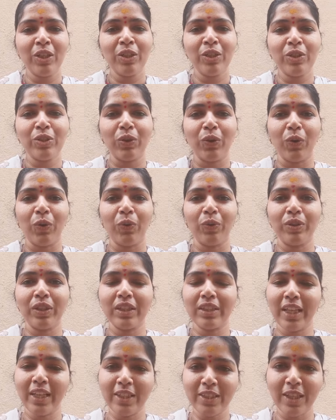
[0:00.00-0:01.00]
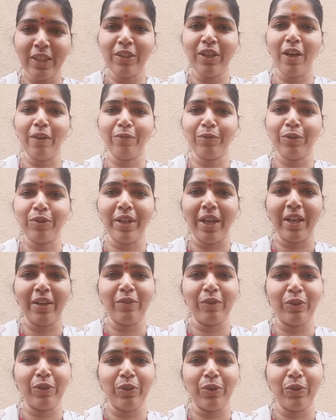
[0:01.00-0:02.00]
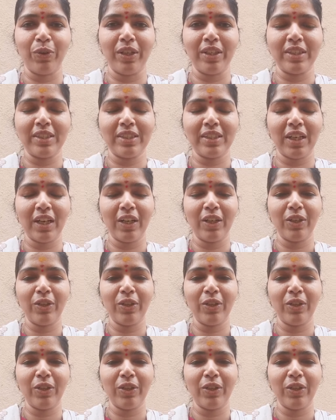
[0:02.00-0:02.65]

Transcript: So the things that you have to take with you is